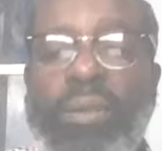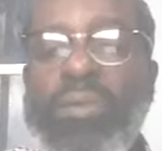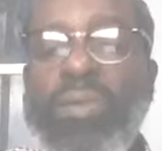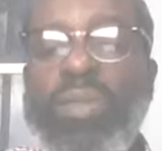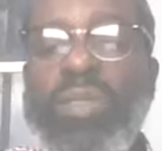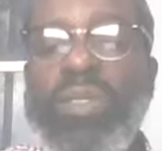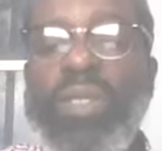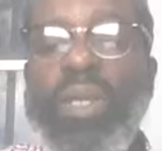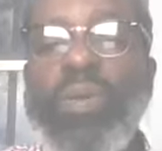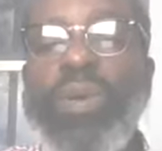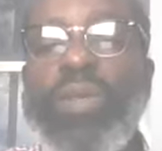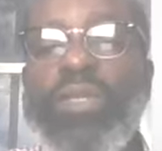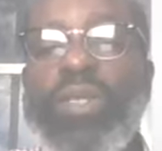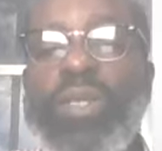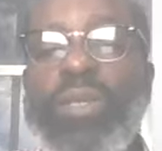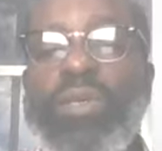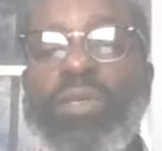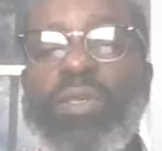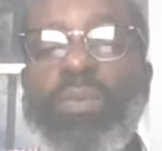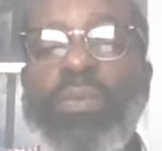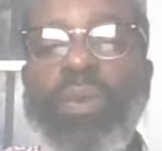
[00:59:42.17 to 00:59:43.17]
want to say
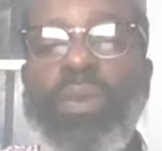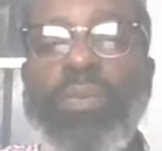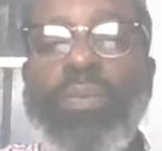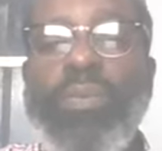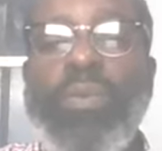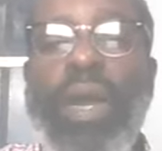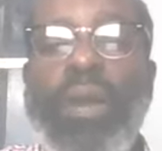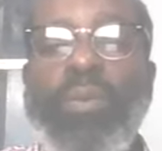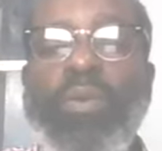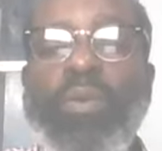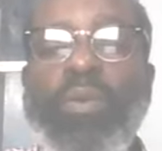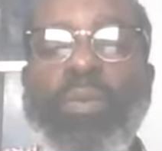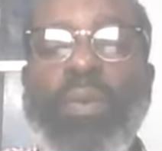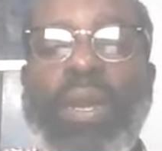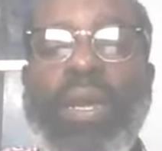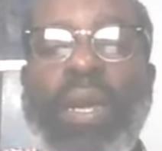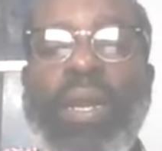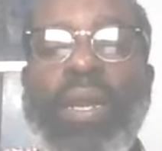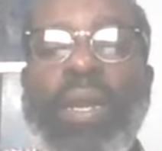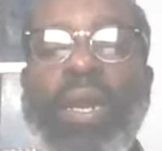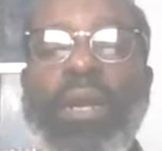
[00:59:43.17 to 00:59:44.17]
resolution but how we make
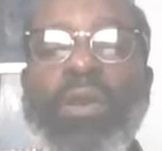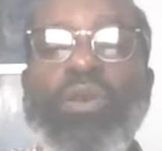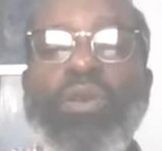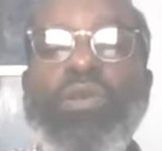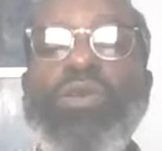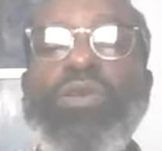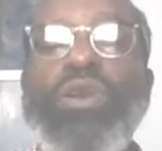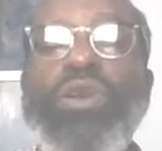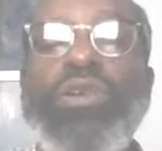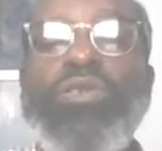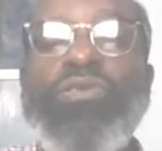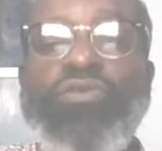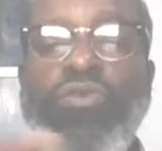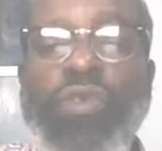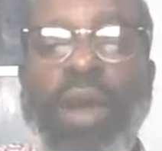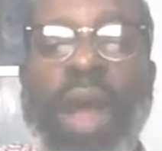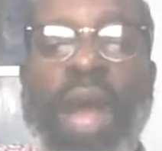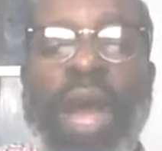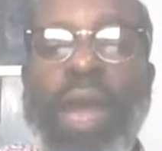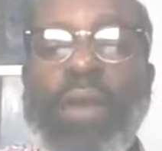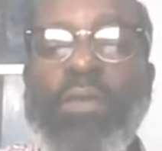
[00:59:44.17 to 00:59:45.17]
that our new year
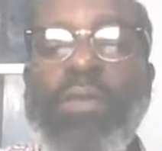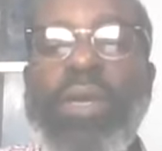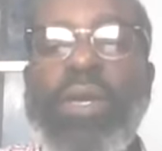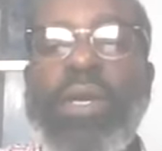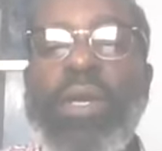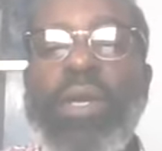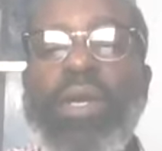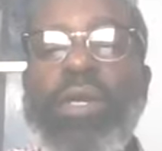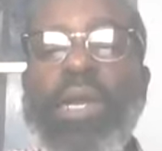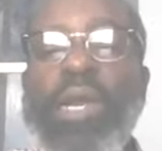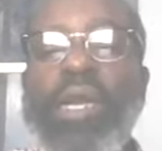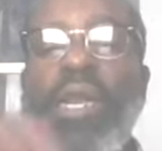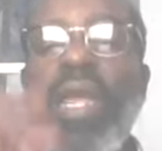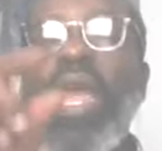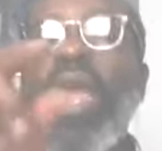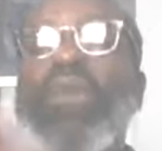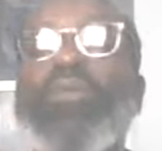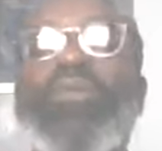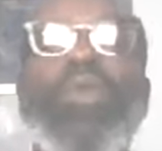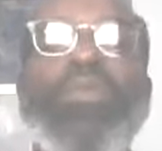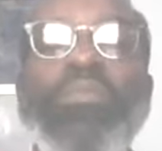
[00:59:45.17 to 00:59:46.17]
drive that
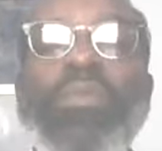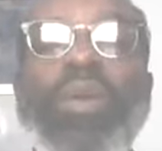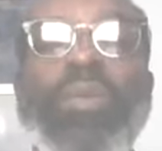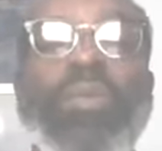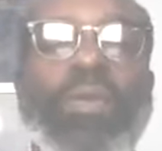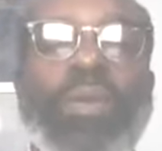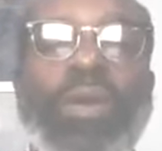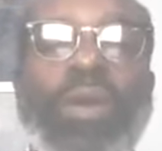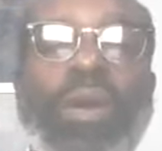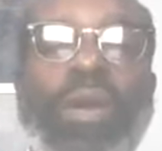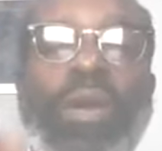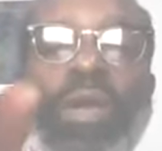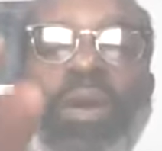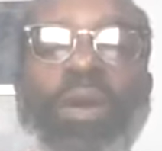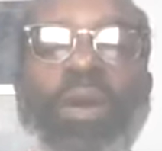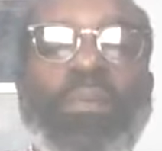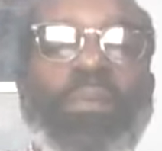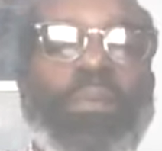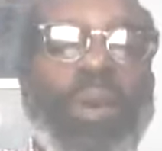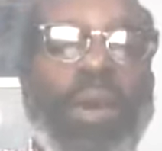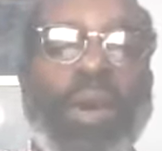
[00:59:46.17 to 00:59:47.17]
every member here
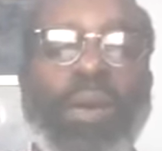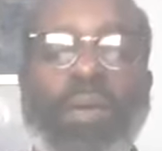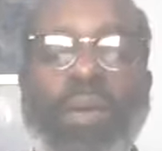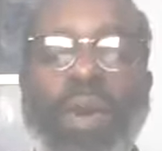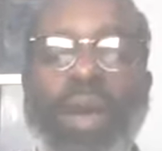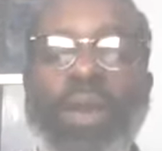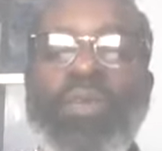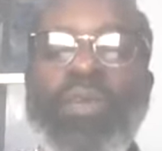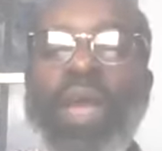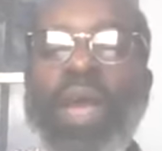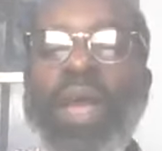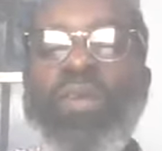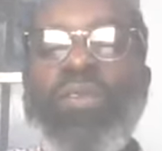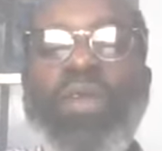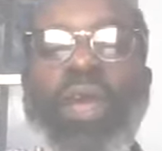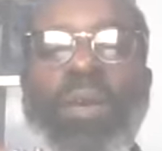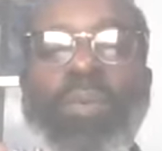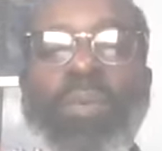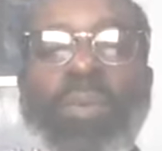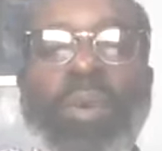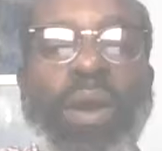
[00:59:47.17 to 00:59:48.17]
in beargrass has
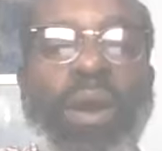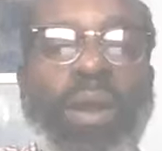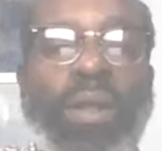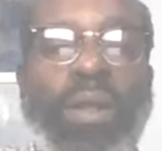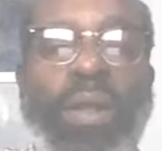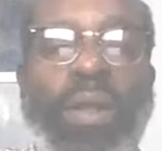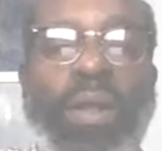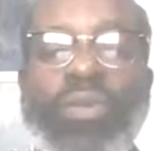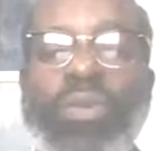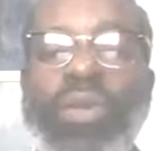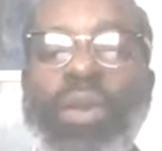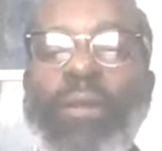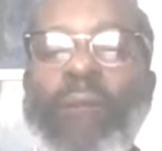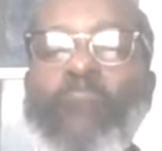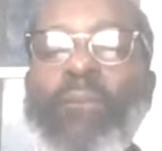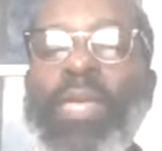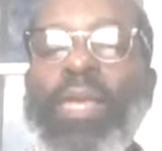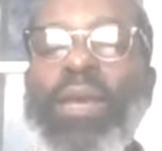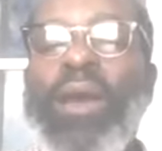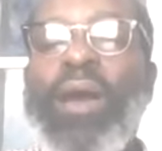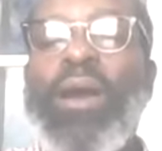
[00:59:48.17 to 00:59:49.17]
a prayer closet
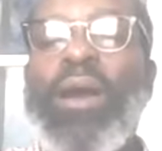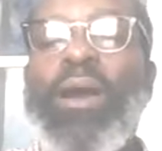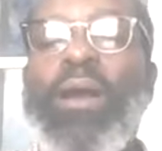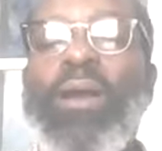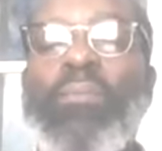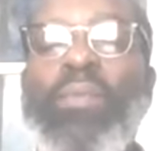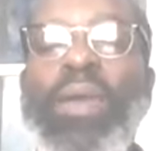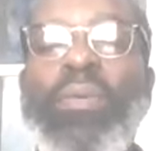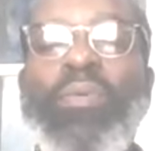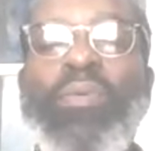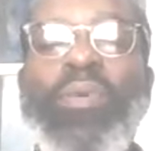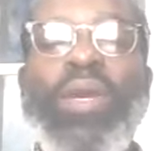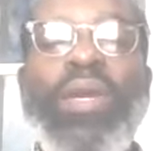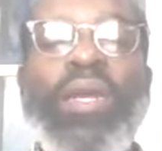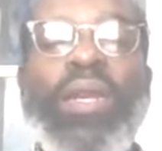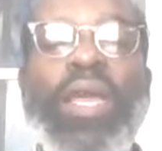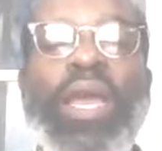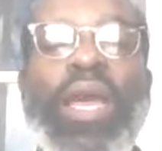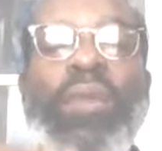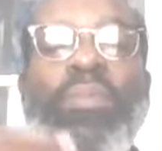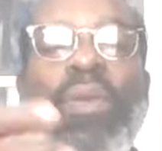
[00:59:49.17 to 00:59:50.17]
or uh, maybe we can
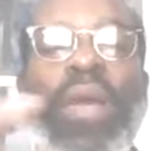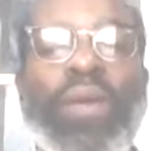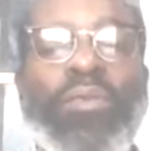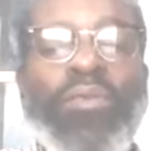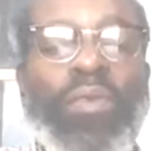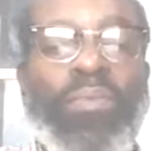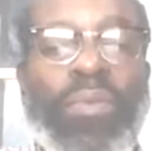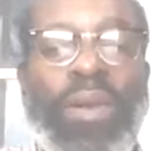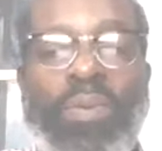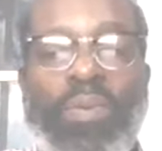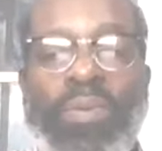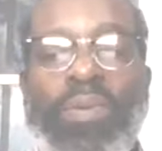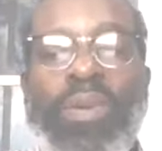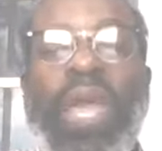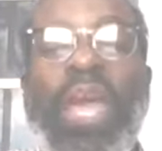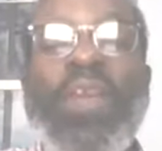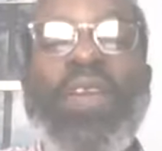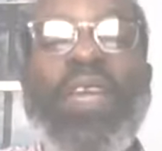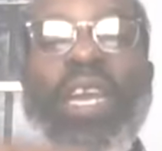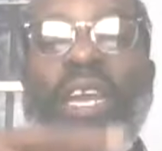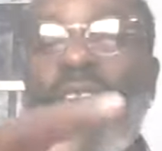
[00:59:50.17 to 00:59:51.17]
help every member,
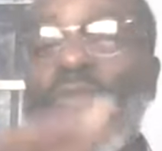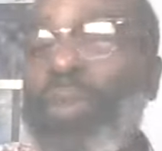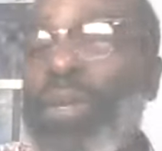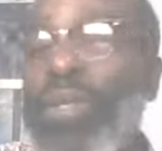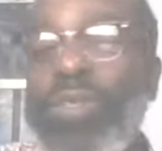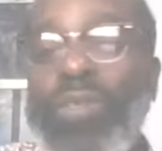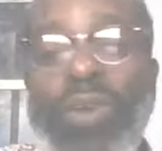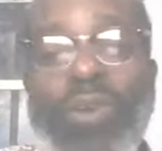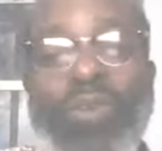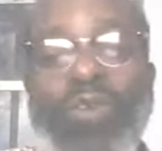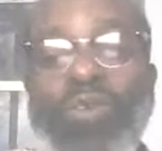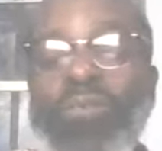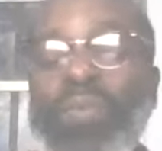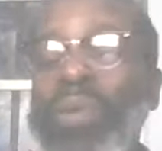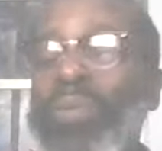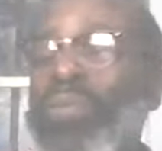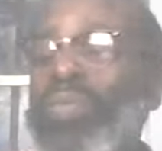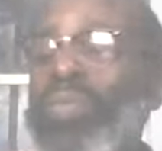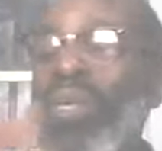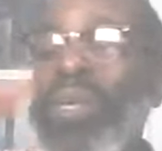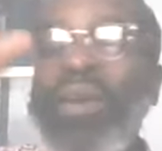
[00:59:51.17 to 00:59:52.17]
especially our new
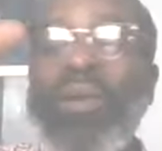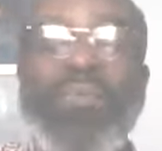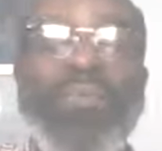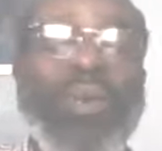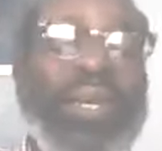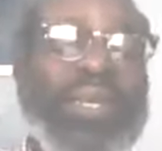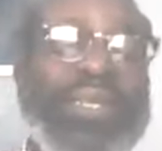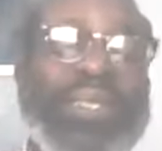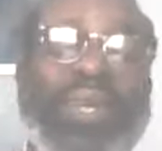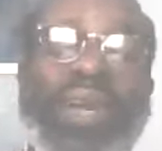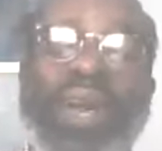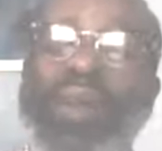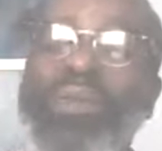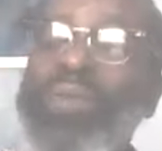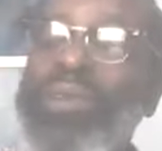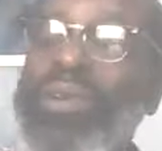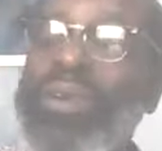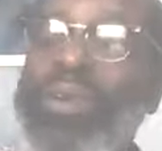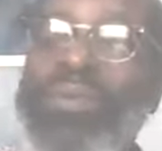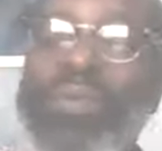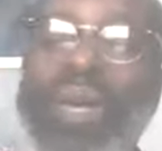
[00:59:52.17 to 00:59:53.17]
members. Praise God. We're
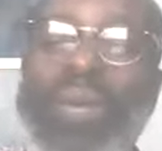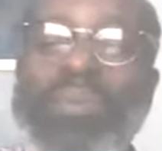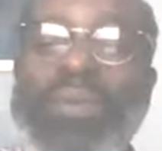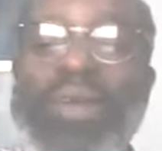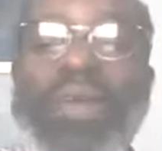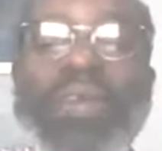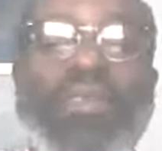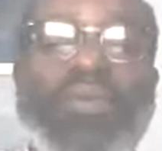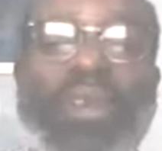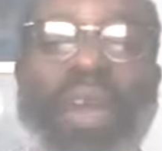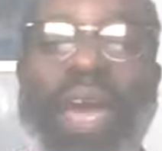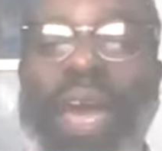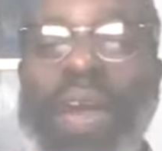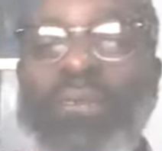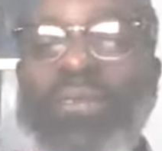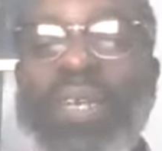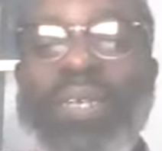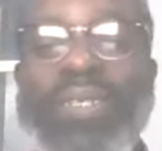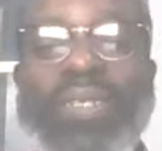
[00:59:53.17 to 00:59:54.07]
going to baptize five this